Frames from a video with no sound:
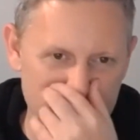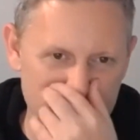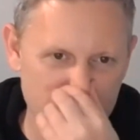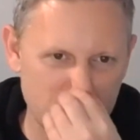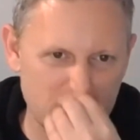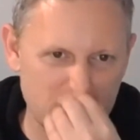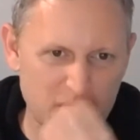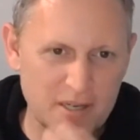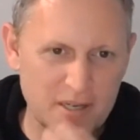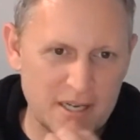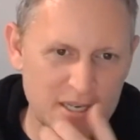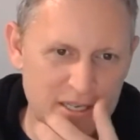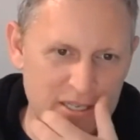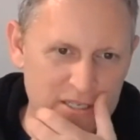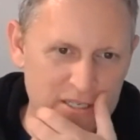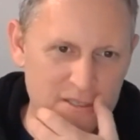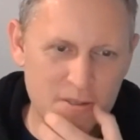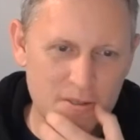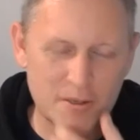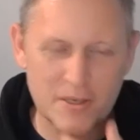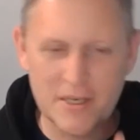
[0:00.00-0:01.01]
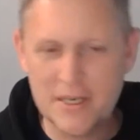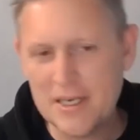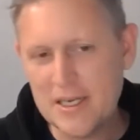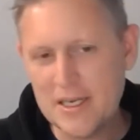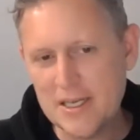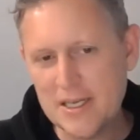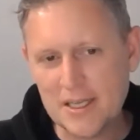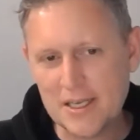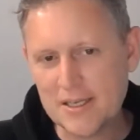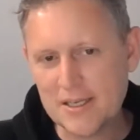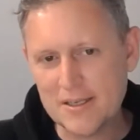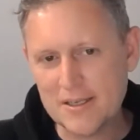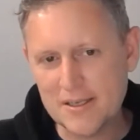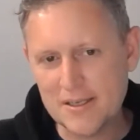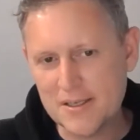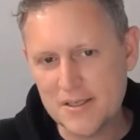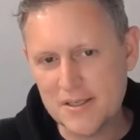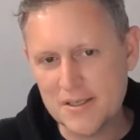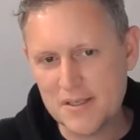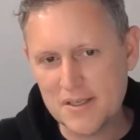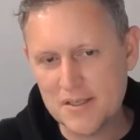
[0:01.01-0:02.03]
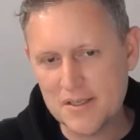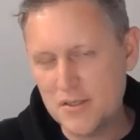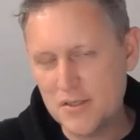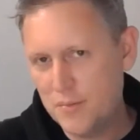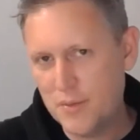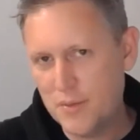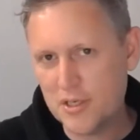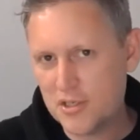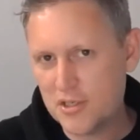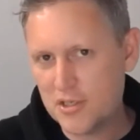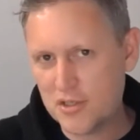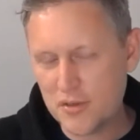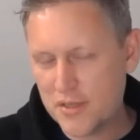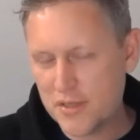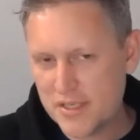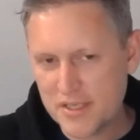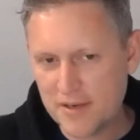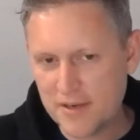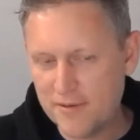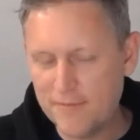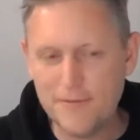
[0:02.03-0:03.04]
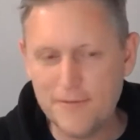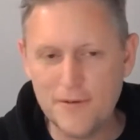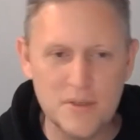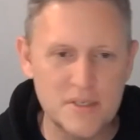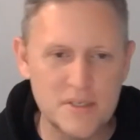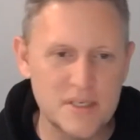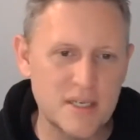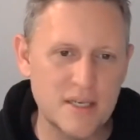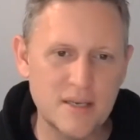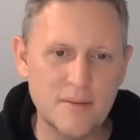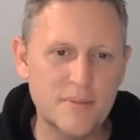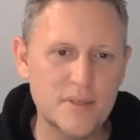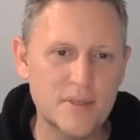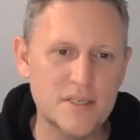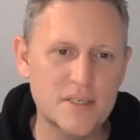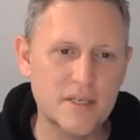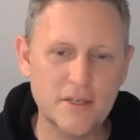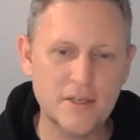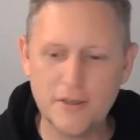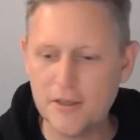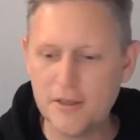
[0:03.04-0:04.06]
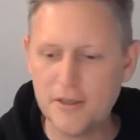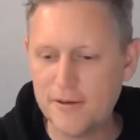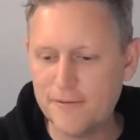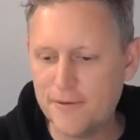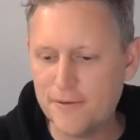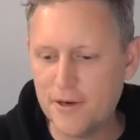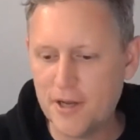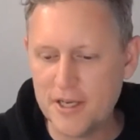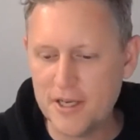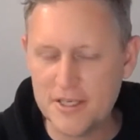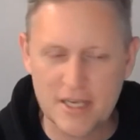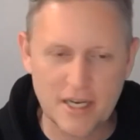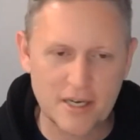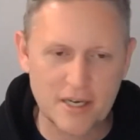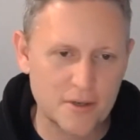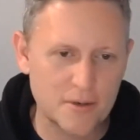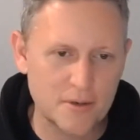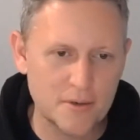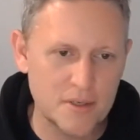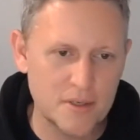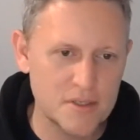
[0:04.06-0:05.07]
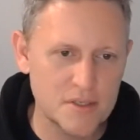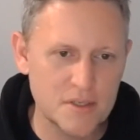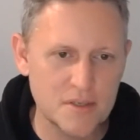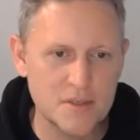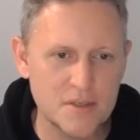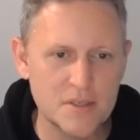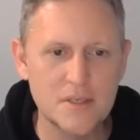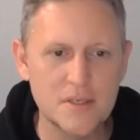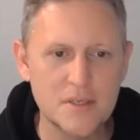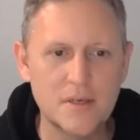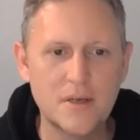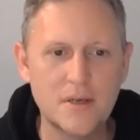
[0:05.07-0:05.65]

Do you agree, disagree? Like, is too much choice confusing, particularly for non-technical users?